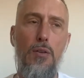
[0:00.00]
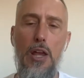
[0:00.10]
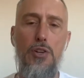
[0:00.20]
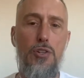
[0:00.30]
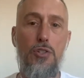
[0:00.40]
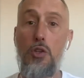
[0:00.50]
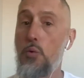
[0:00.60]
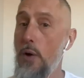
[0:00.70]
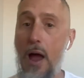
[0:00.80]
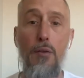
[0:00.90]
locations
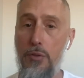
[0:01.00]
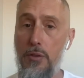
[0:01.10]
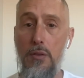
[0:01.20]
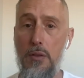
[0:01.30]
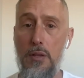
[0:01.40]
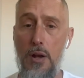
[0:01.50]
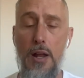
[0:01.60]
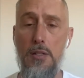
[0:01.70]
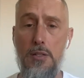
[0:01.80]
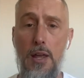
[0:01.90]
throughout the
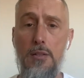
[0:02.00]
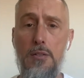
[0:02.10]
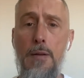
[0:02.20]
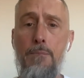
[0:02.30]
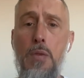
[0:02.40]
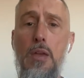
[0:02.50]
United States